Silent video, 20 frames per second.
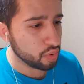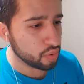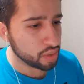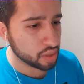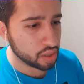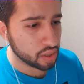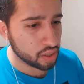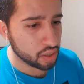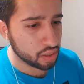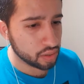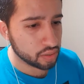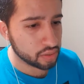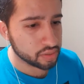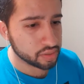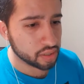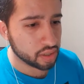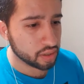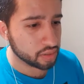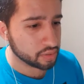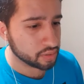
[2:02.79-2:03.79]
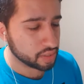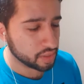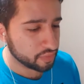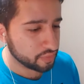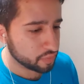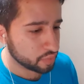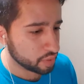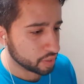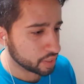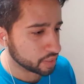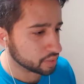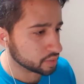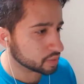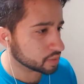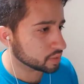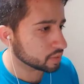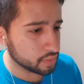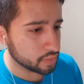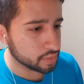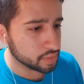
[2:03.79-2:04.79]
the colors are different.
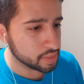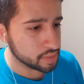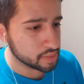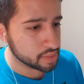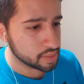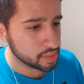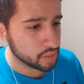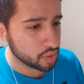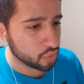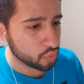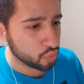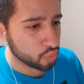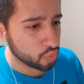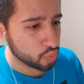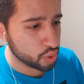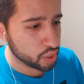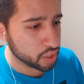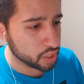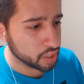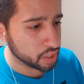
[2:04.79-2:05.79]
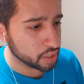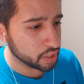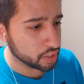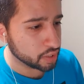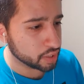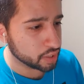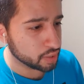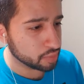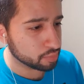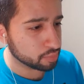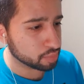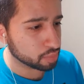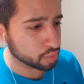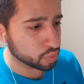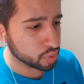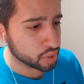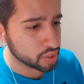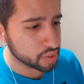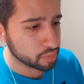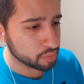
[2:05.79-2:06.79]
This is a really
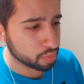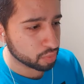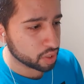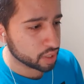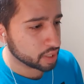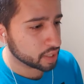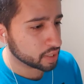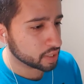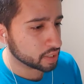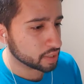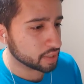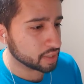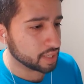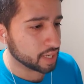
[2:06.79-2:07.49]
bluish brick,